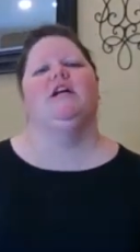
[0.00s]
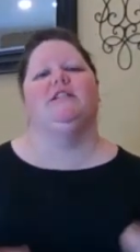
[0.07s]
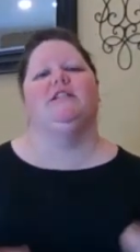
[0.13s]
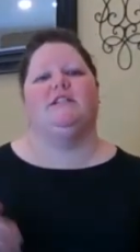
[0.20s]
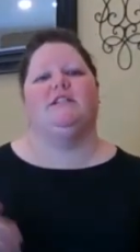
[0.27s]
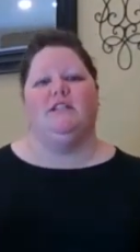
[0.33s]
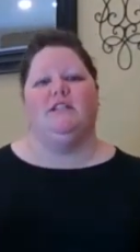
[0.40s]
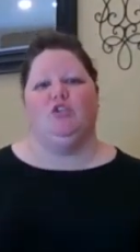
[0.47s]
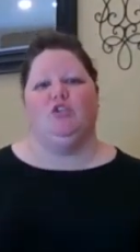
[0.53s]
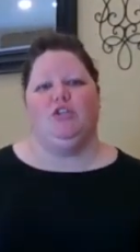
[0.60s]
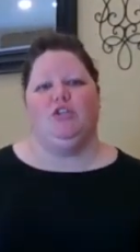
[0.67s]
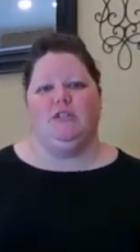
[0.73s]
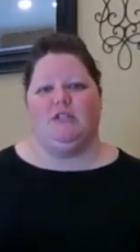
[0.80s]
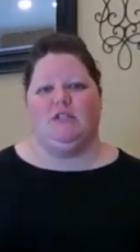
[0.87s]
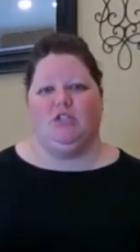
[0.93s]
to see
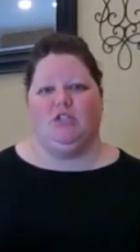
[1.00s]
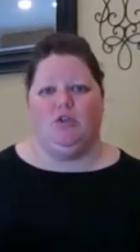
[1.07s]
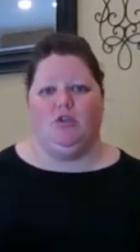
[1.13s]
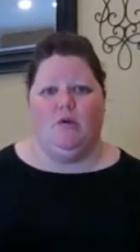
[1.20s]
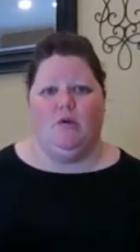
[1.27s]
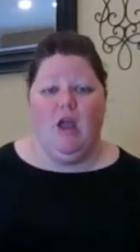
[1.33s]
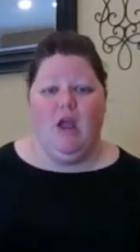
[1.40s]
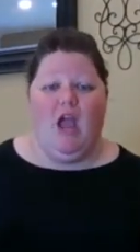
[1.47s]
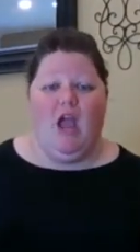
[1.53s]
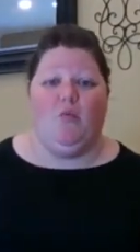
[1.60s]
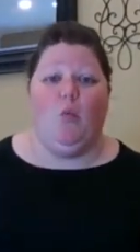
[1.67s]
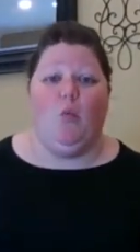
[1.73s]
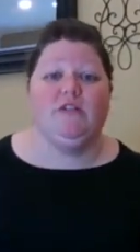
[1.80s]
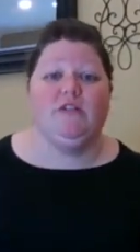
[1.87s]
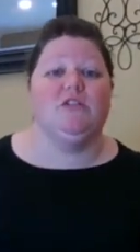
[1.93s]
Jesus too.
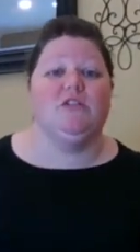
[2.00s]
And